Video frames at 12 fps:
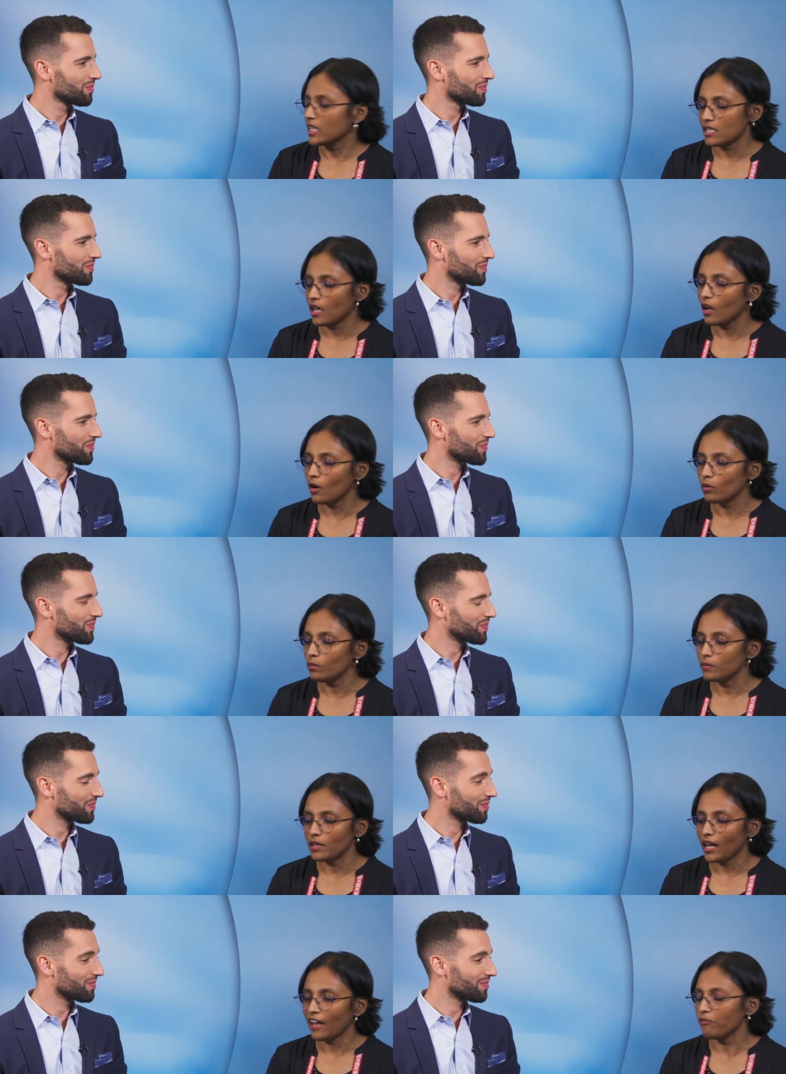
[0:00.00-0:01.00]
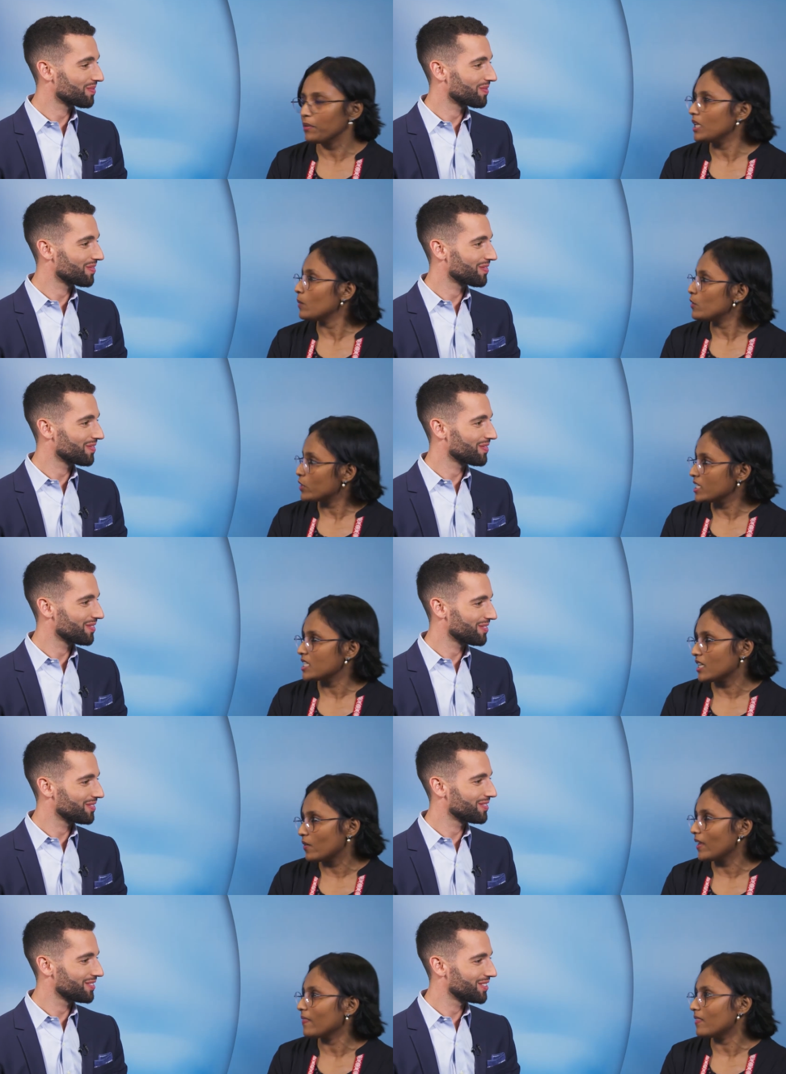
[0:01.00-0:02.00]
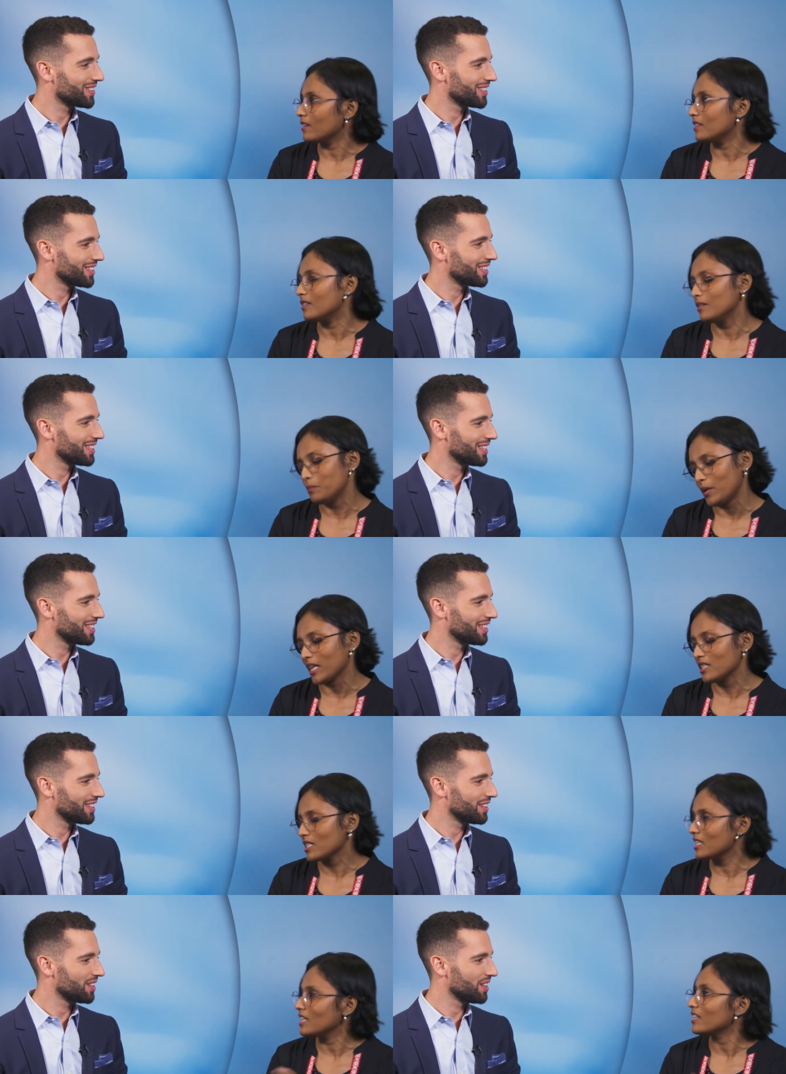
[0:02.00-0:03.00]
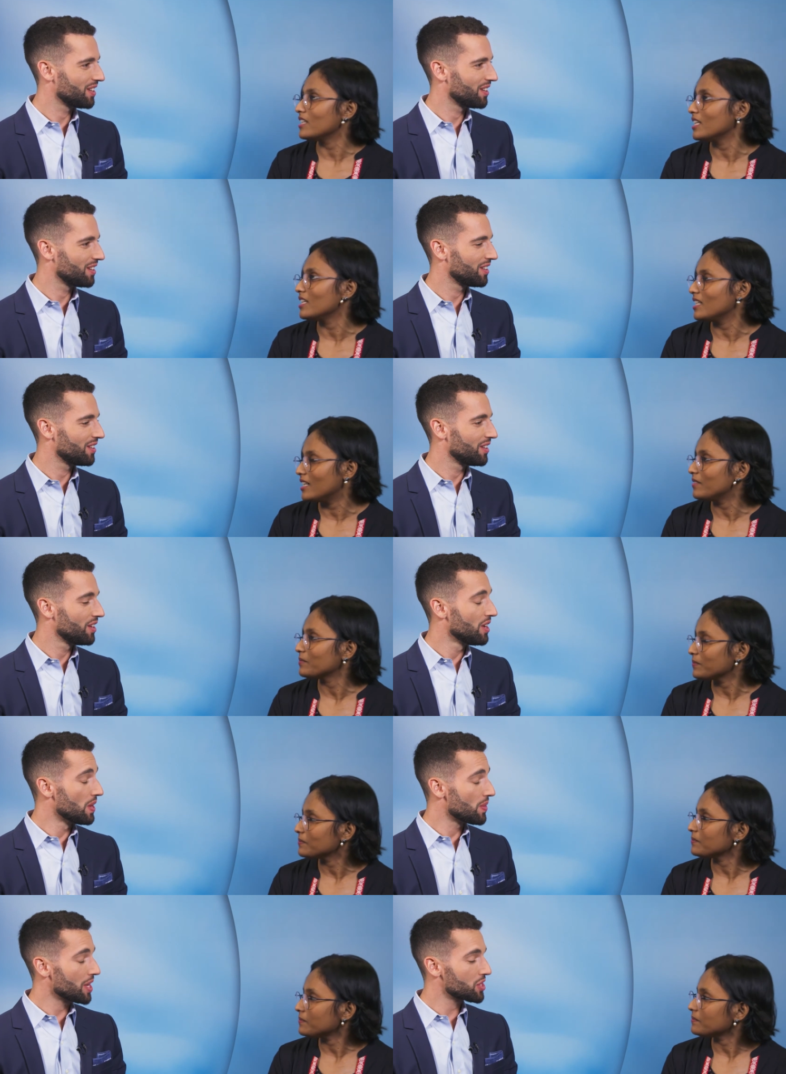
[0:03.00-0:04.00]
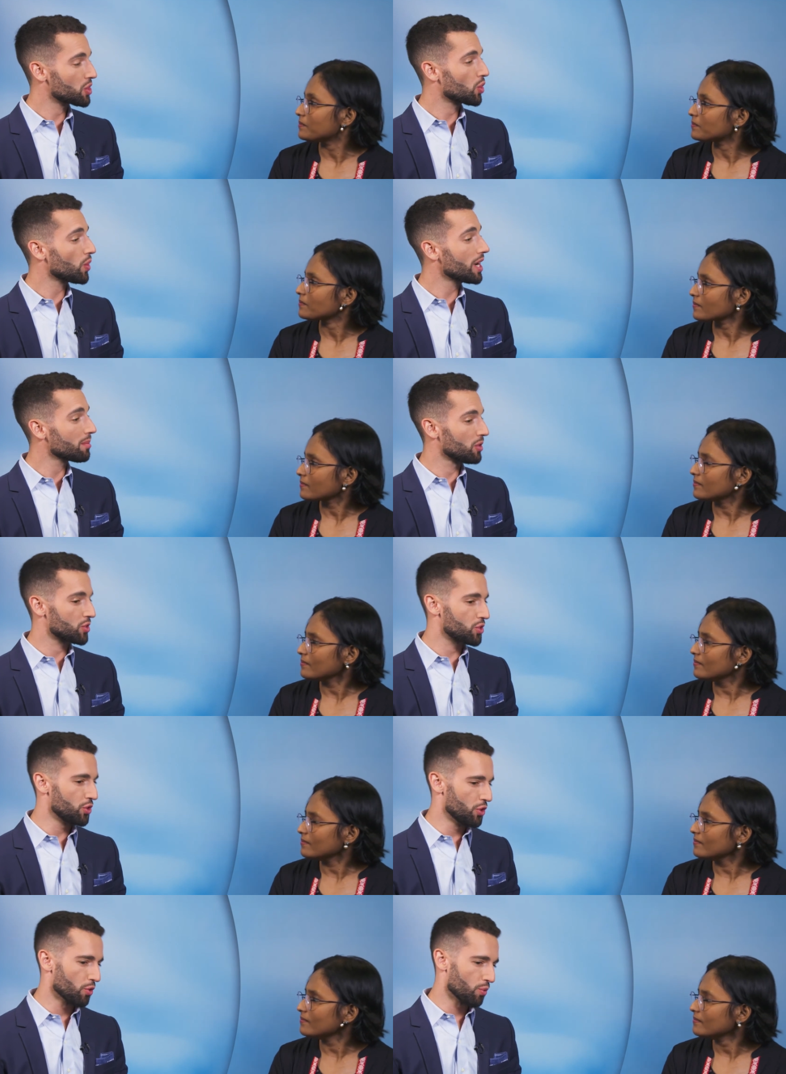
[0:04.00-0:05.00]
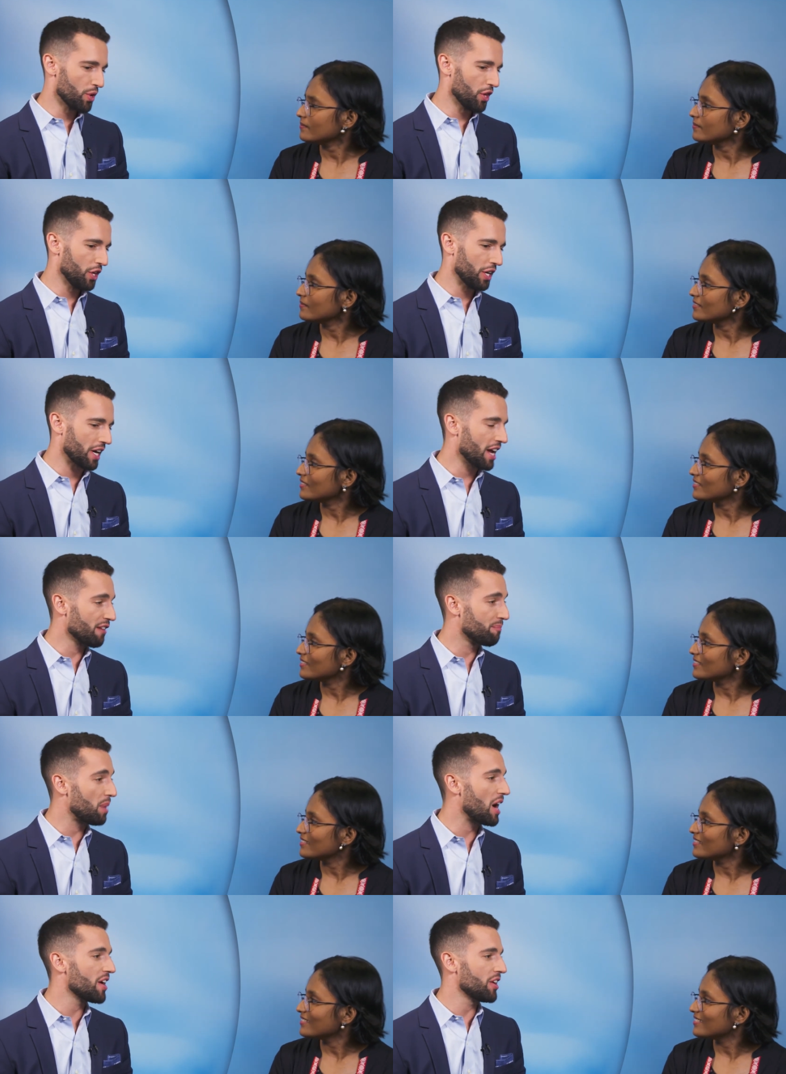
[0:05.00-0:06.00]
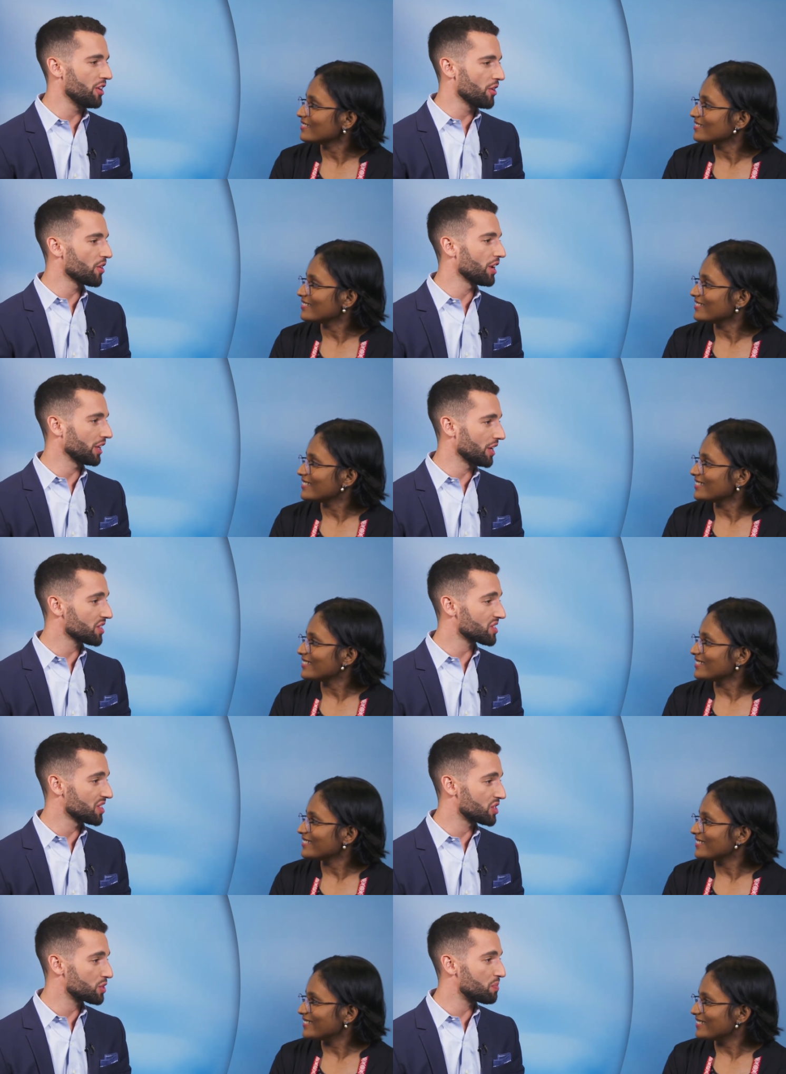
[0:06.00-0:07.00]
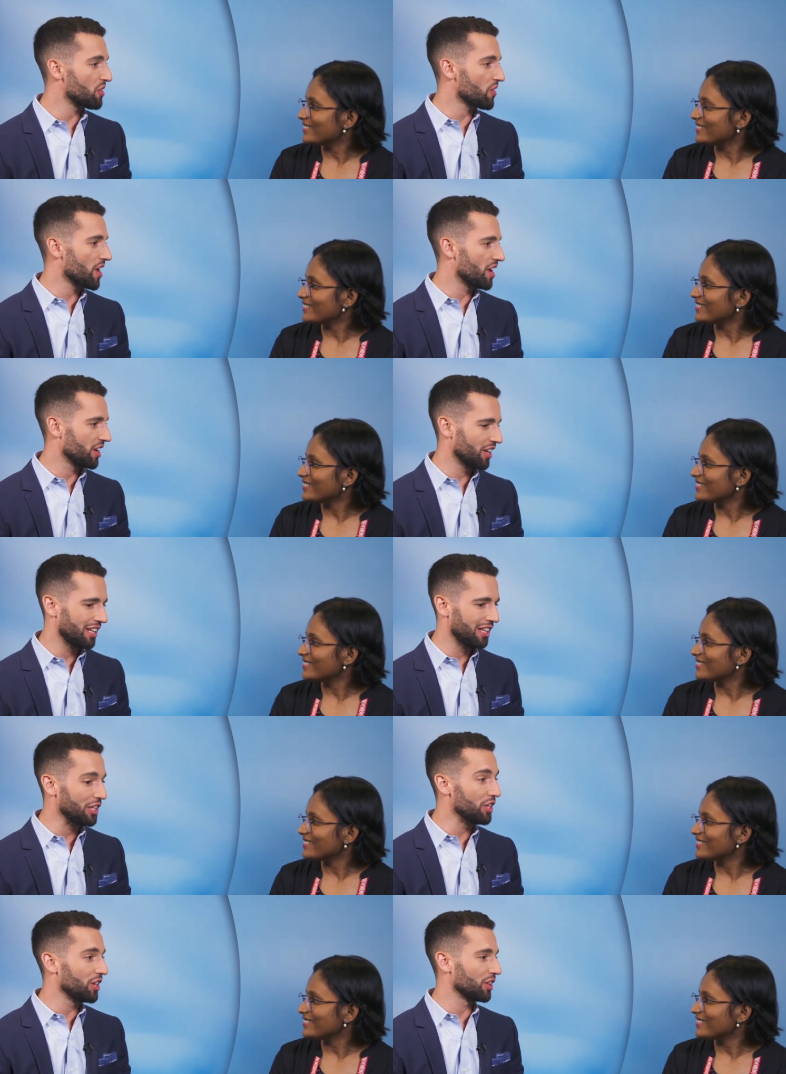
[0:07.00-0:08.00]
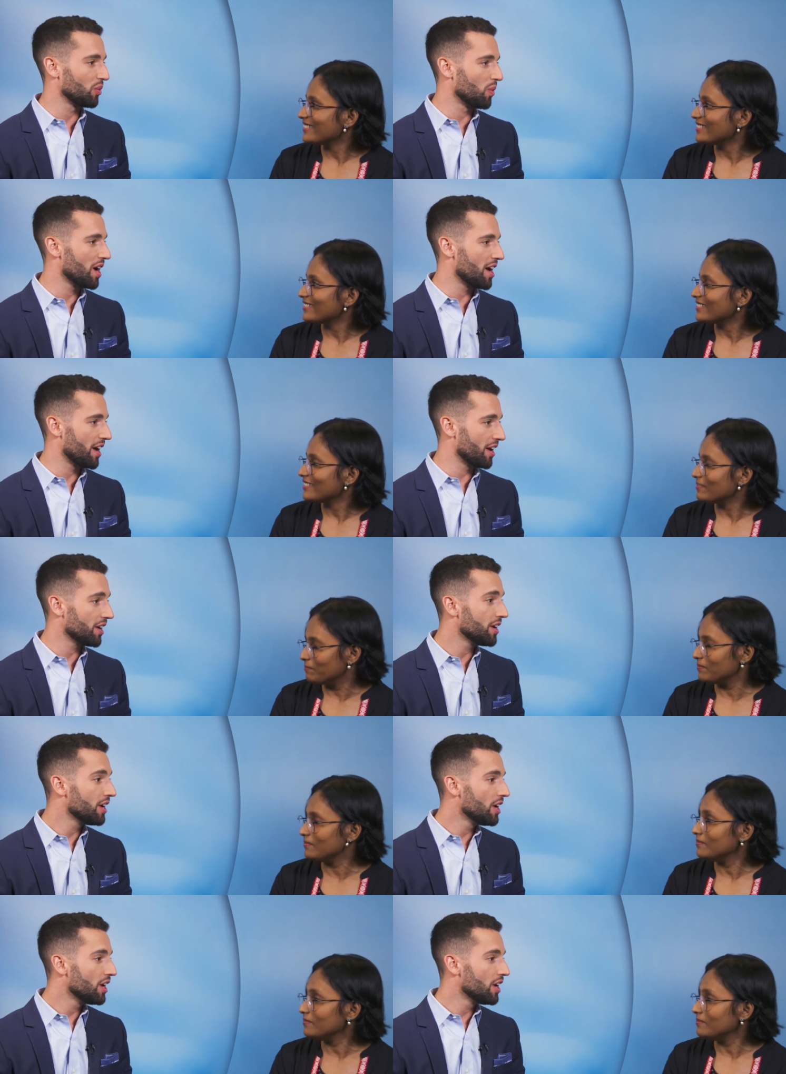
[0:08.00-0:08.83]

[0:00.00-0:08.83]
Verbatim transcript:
Speaker 1: That's how I've been able to integrate the practice here in India.
Speaker 2: That's incredible. So you're really kind of pioneering this and spearheading it, leading the way,